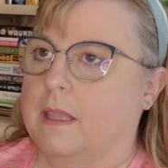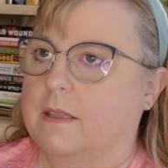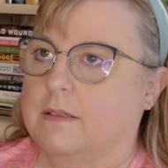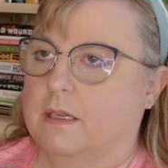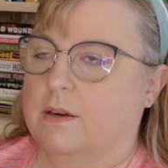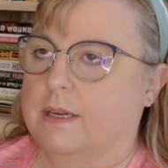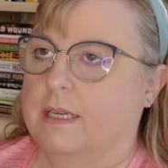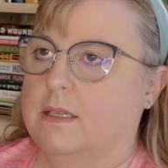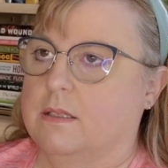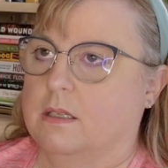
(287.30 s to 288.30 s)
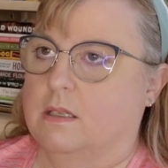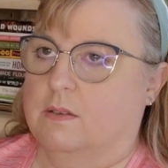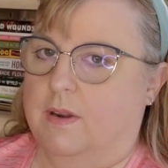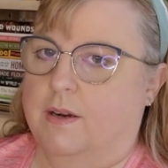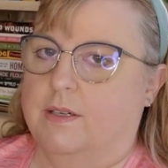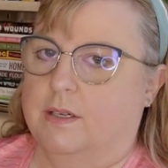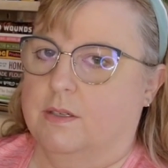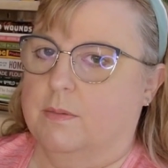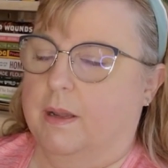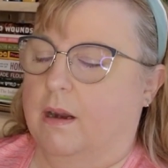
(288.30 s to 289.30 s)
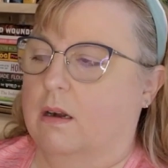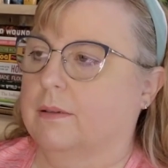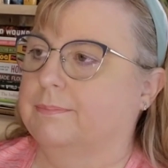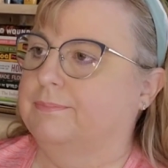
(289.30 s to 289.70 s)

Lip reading: series is very dear to my heart.